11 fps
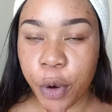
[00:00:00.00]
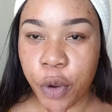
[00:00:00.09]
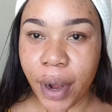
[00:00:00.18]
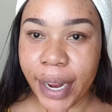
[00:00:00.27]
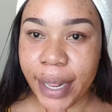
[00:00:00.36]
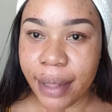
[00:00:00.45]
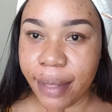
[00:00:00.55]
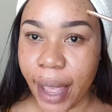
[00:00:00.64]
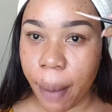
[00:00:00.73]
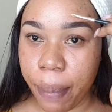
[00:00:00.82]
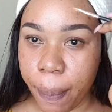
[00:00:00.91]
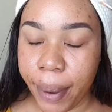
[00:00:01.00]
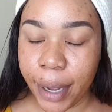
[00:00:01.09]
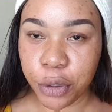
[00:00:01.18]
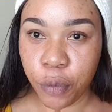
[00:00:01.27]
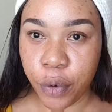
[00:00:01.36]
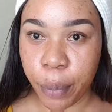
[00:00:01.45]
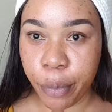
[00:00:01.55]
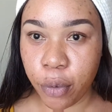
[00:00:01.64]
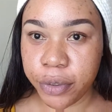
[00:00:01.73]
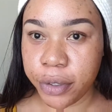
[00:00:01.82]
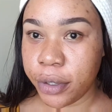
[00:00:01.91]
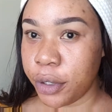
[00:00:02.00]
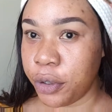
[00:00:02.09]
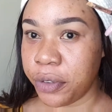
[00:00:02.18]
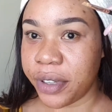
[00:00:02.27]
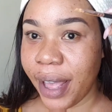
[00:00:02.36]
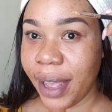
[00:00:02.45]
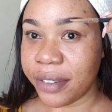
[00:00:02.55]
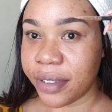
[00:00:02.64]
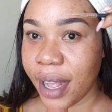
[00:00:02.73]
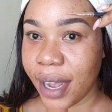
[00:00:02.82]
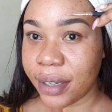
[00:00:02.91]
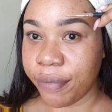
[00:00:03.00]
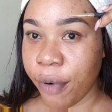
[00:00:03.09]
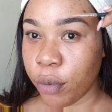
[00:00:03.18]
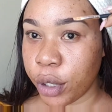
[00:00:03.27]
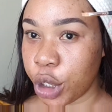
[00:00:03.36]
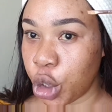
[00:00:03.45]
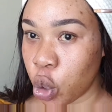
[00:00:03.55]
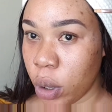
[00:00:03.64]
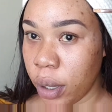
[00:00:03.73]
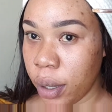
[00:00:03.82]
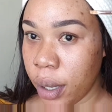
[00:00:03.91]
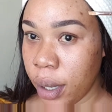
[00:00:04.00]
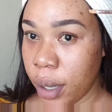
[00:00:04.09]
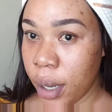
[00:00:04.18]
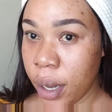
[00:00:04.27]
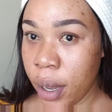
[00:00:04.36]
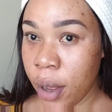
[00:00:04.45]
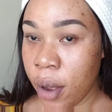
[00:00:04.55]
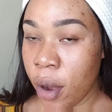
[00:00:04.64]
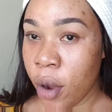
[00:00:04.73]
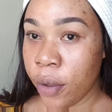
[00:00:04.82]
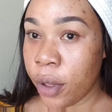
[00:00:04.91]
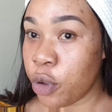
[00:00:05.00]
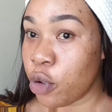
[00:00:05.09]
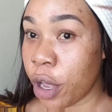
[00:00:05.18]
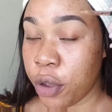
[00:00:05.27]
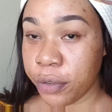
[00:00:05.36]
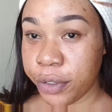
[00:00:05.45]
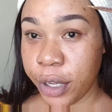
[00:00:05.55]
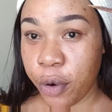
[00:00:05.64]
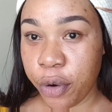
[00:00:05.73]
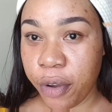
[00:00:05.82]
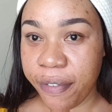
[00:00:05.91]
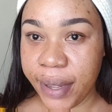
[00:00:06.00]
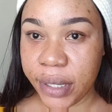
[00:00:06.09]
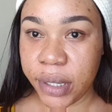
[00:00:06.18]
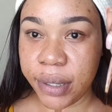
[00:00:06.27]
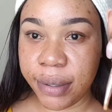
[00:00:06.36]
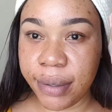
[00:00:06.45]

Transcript: you're lining the upper part of your brows, use the exact foundation you are using on your face.